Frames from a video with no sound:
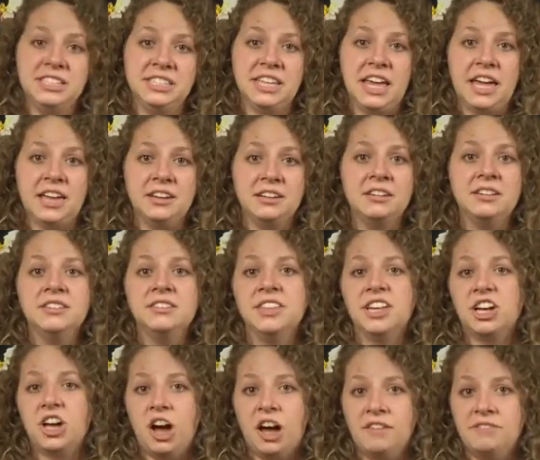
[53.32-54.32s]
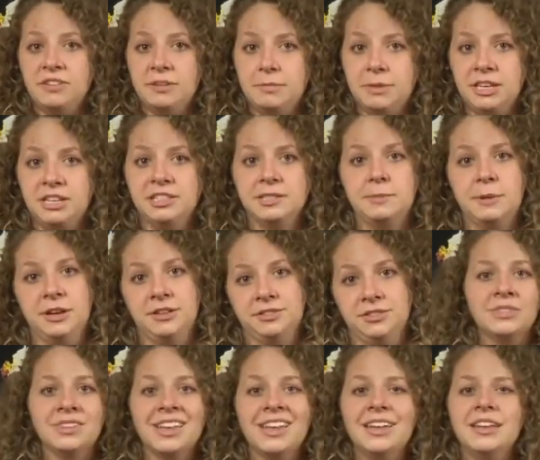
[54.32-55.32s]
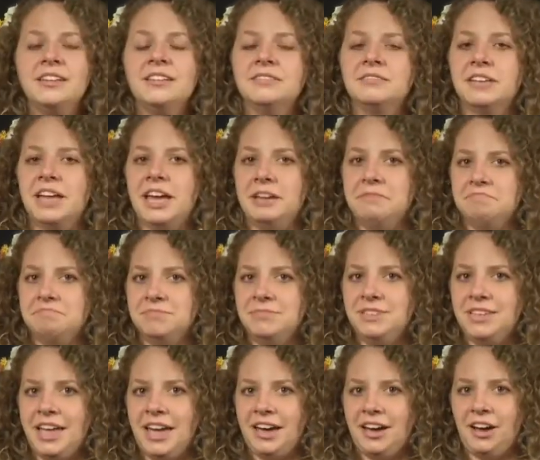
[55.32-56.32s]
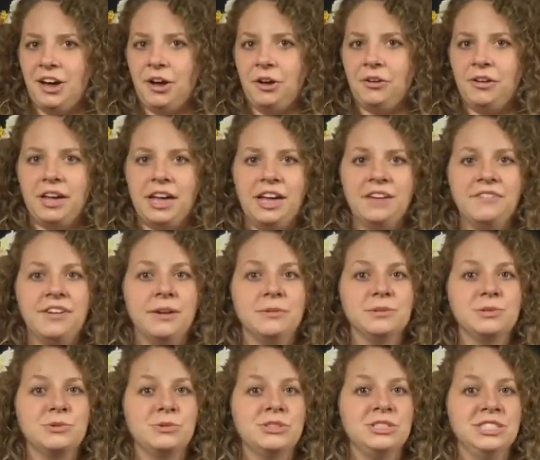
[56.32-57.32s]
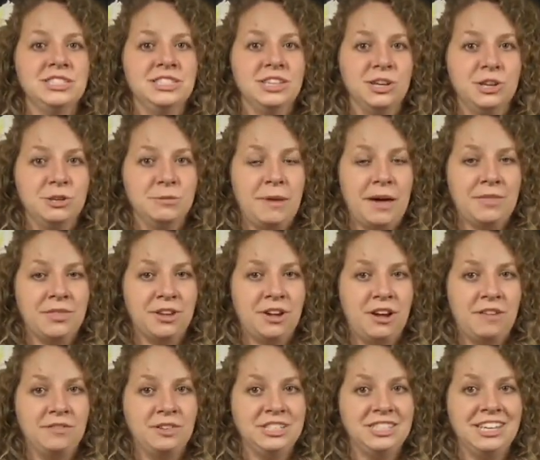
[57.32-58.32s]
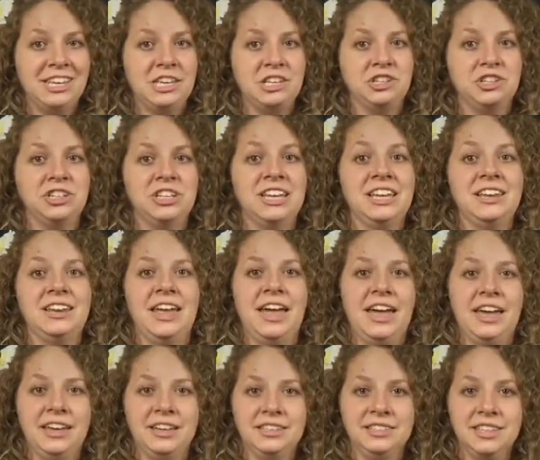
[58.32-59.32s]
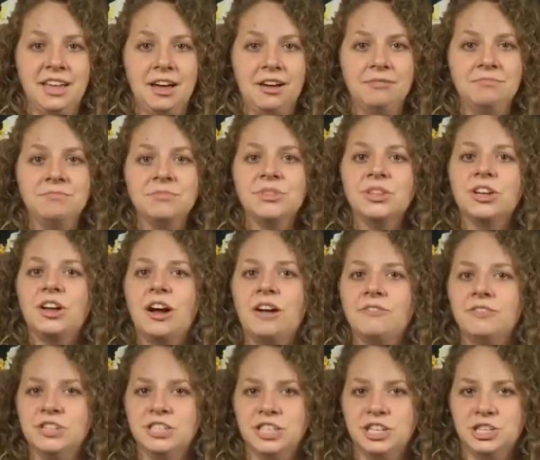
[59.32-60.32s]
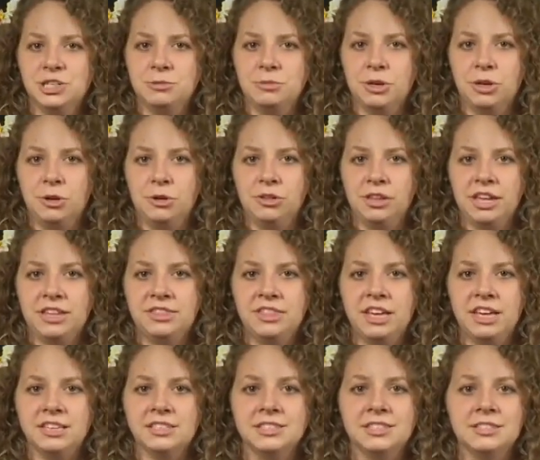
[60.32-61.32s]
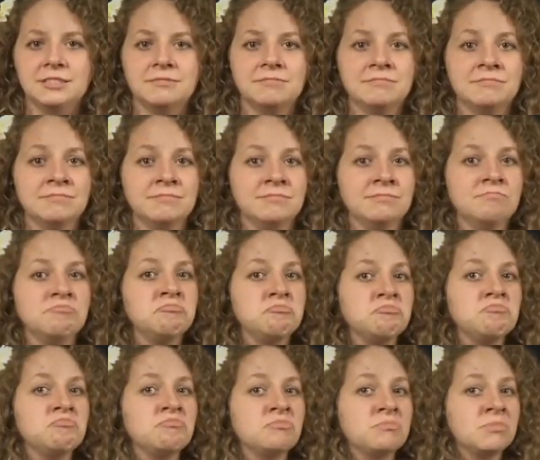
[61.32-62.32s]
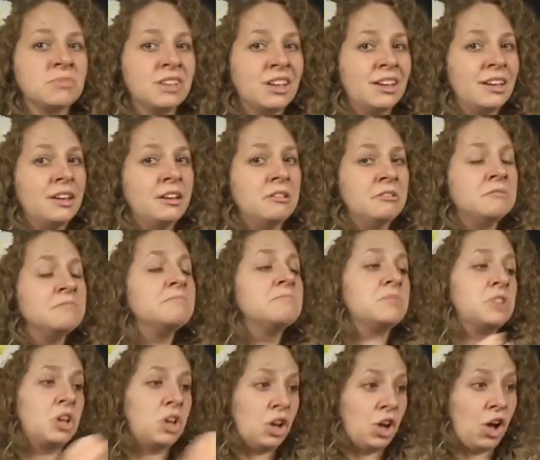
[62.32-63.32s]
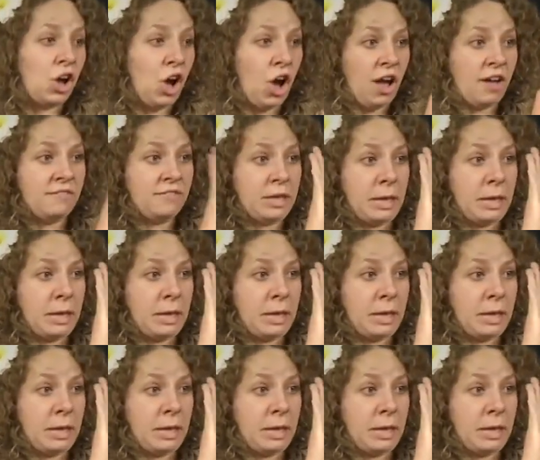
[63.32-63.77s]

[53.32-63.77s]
Now, if I was going to tell you about the conversation, I'd probably say, my friend said that Coffee Bean is better than Starbucks. But I told her that Starbucks is better because they have